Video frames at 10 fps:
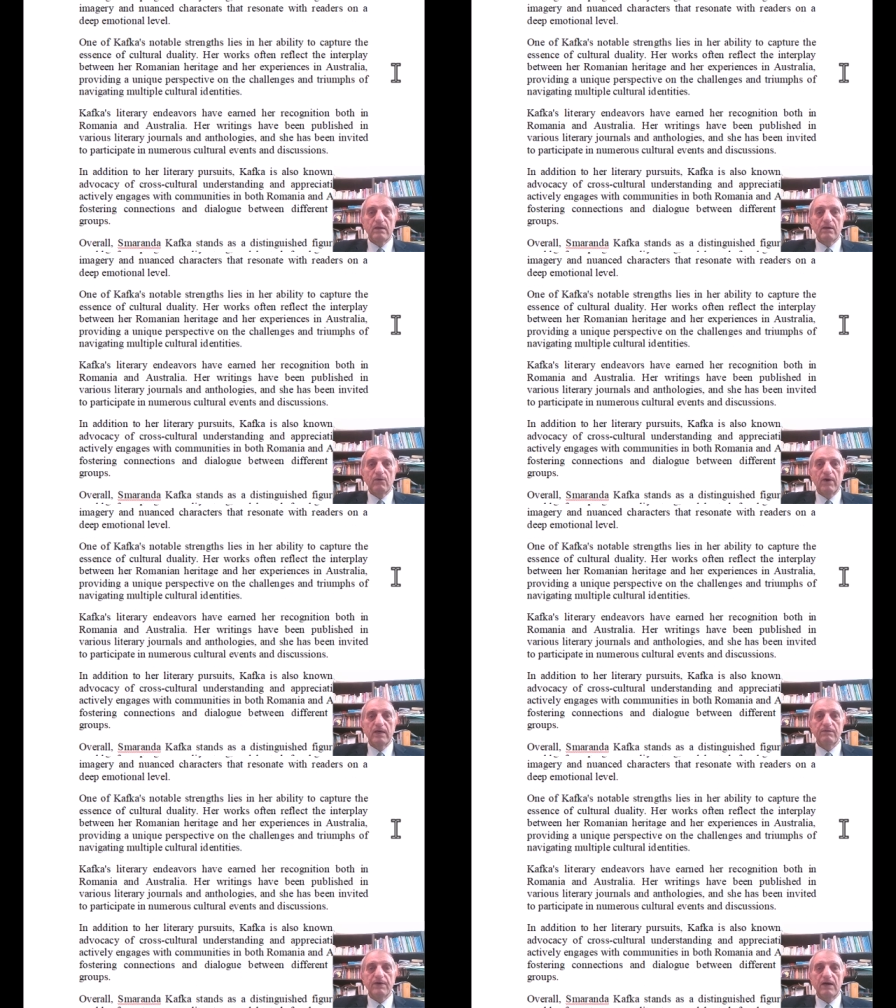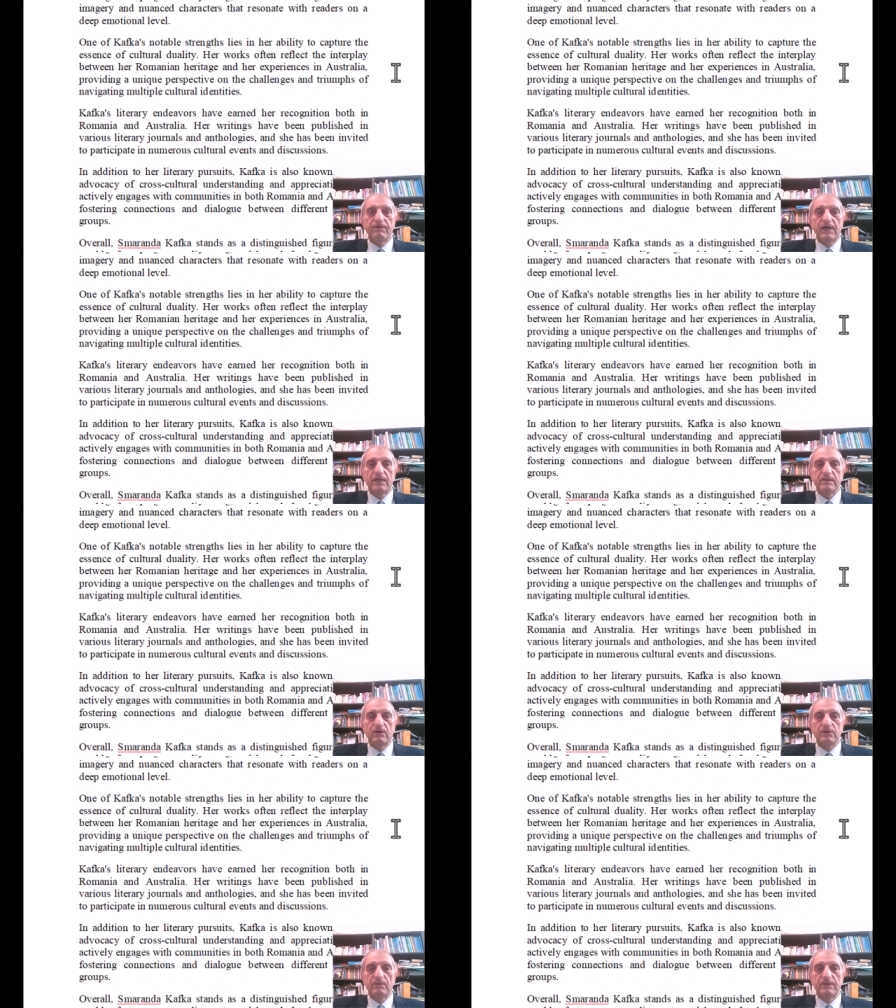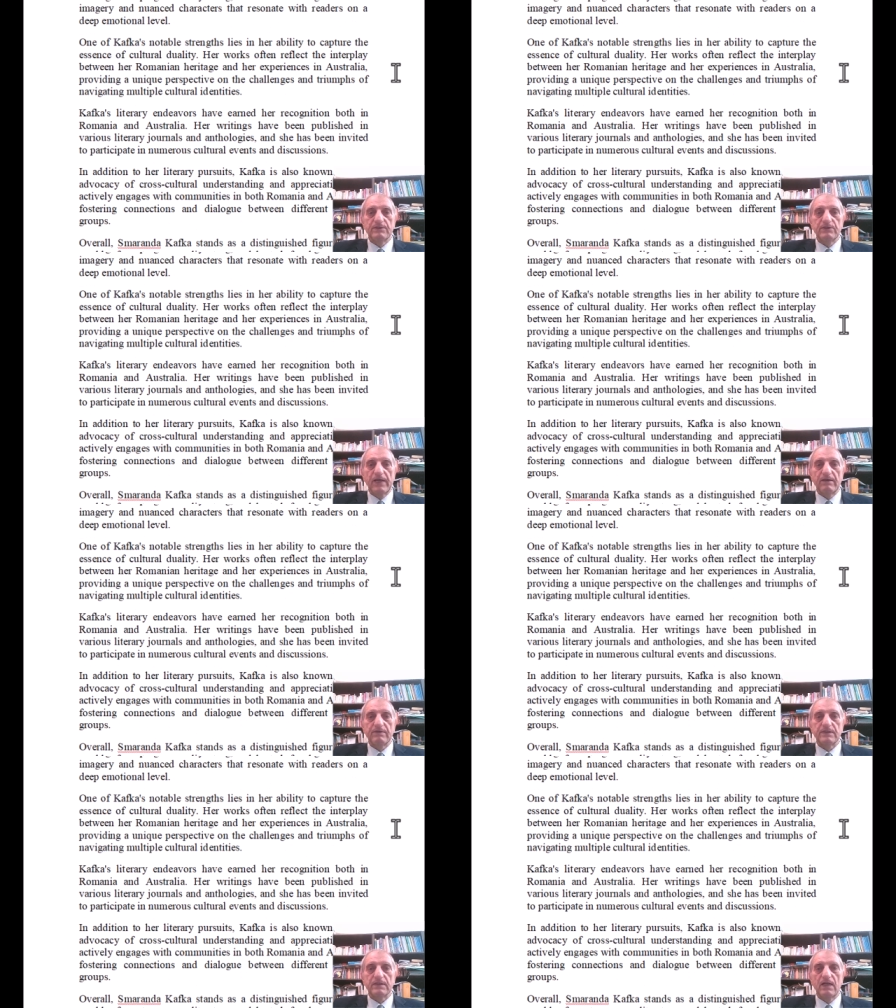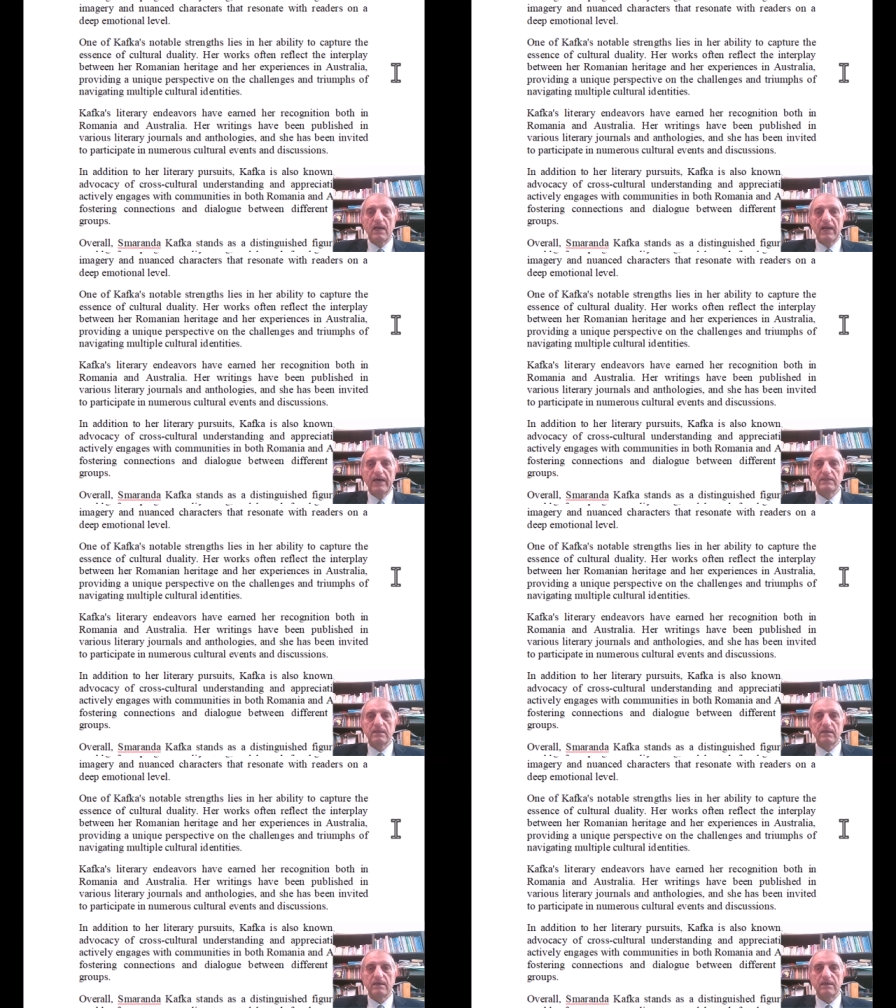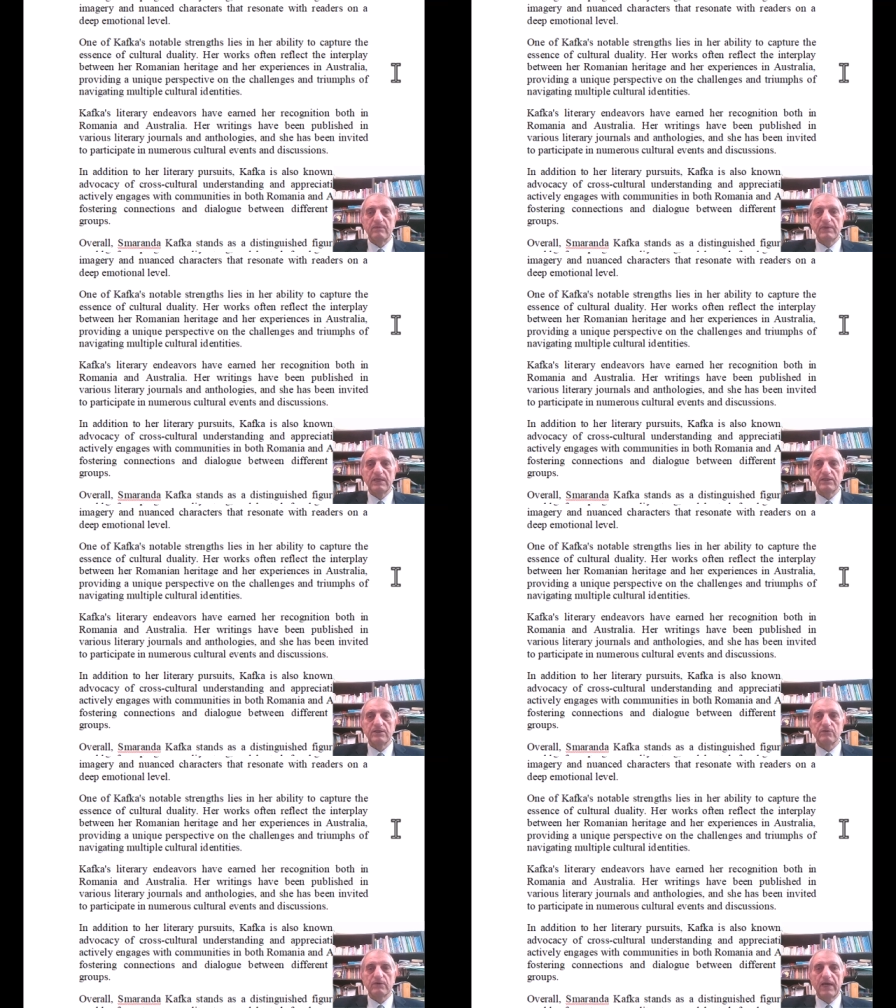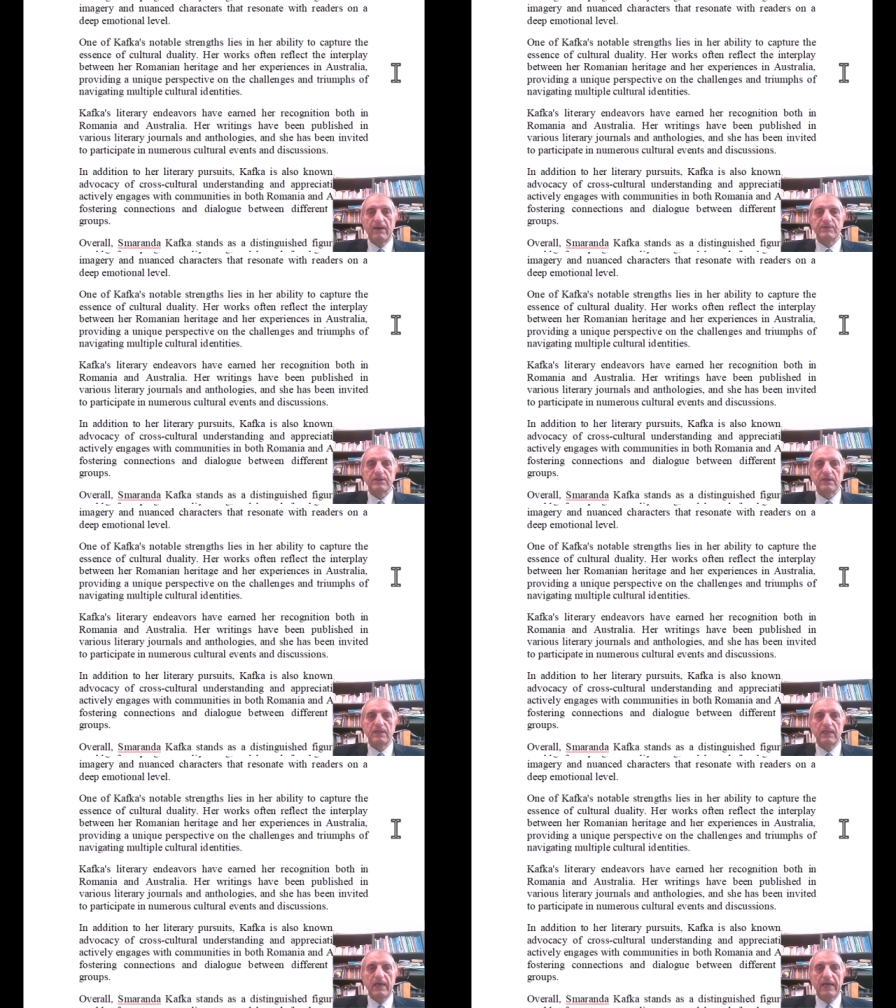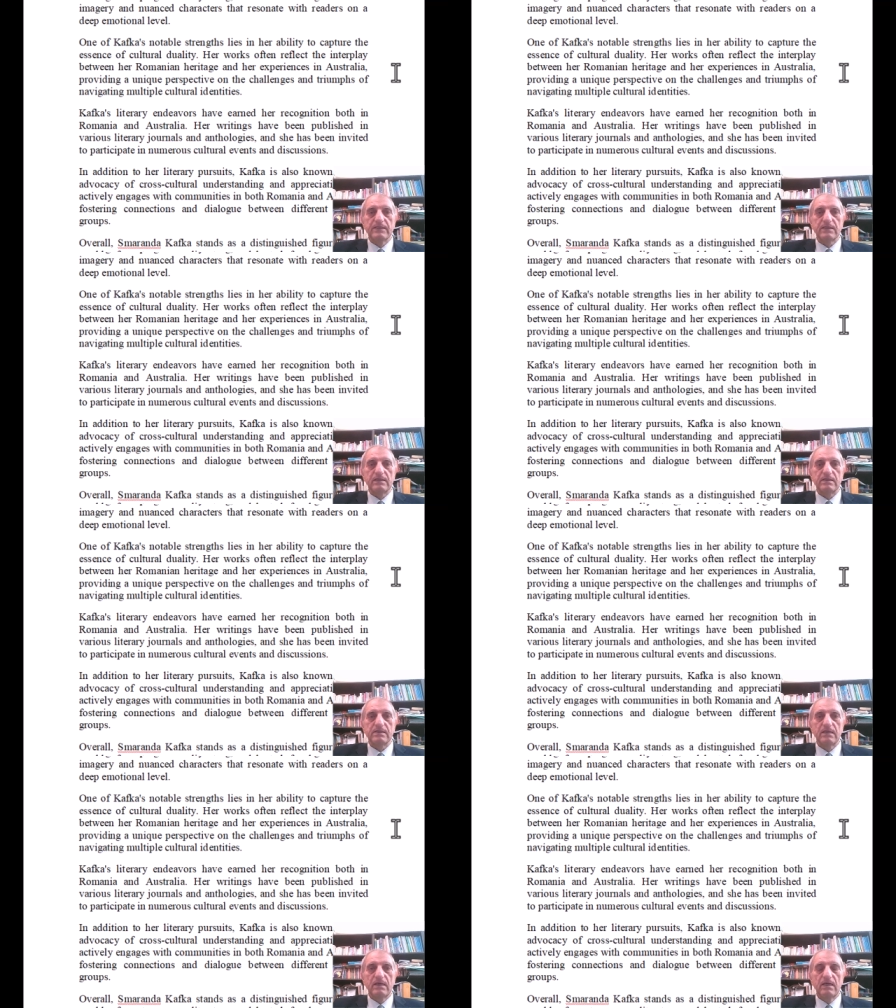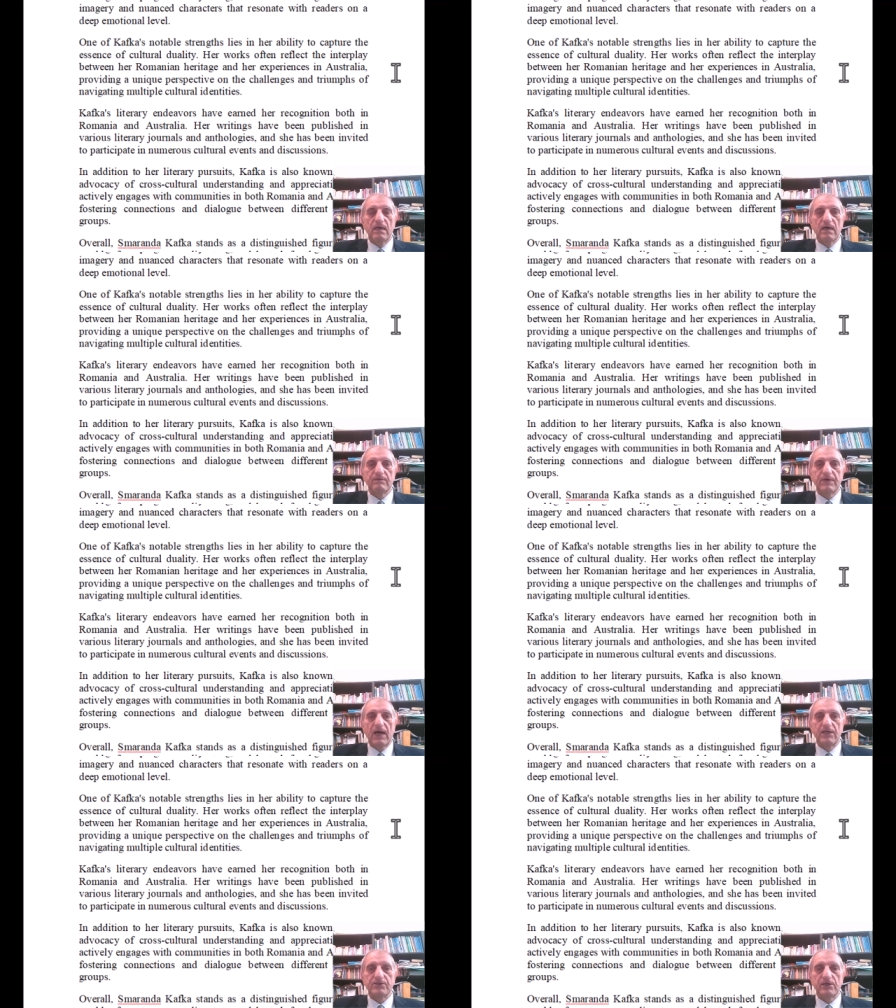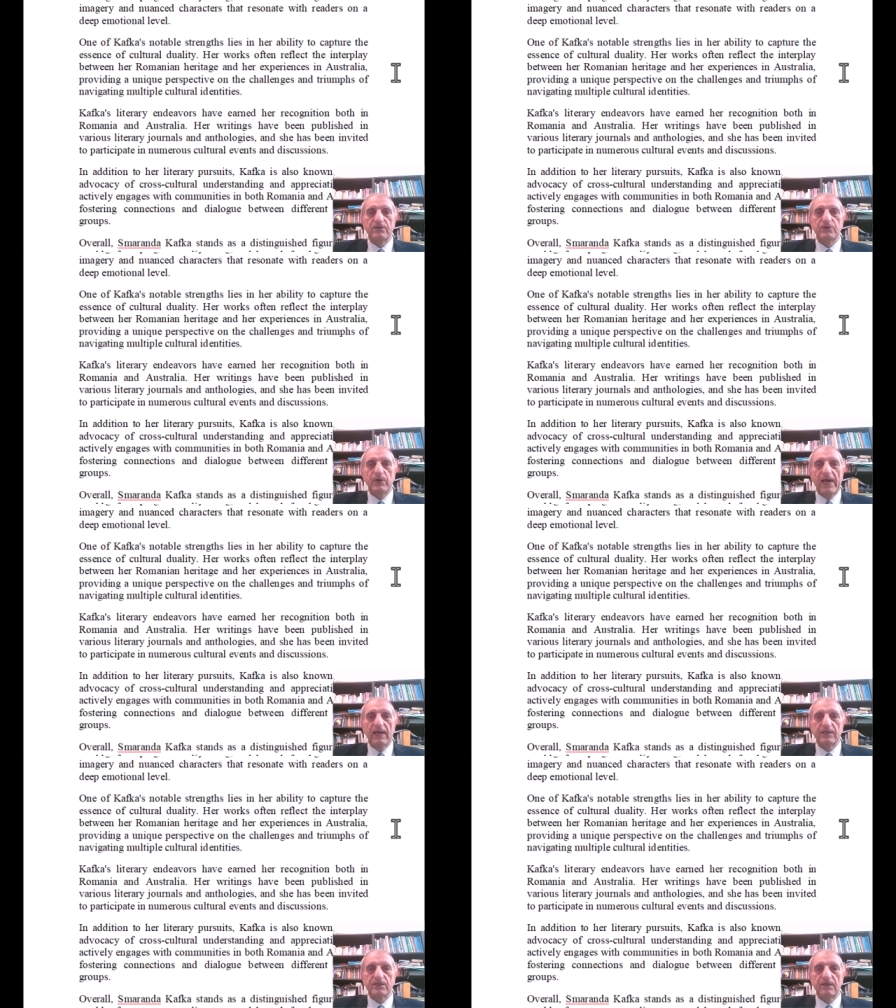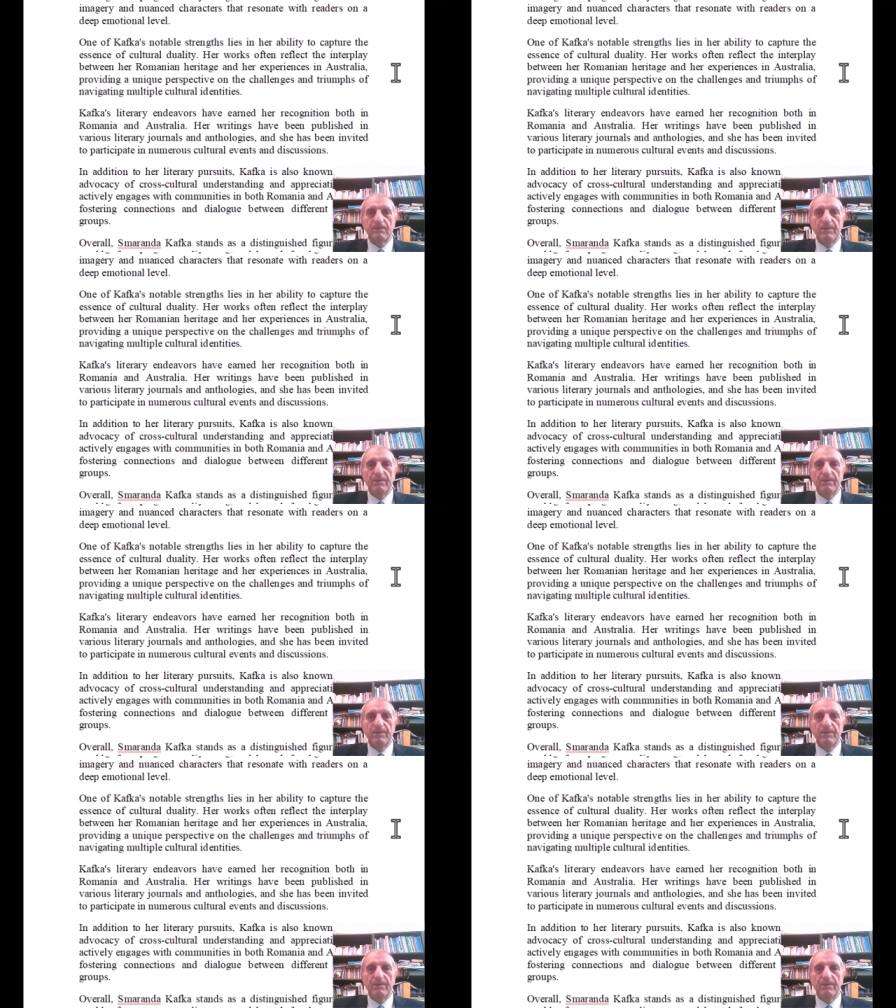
One of Kafka's notable strengths lies in her ability to capture the essence of cultural duality.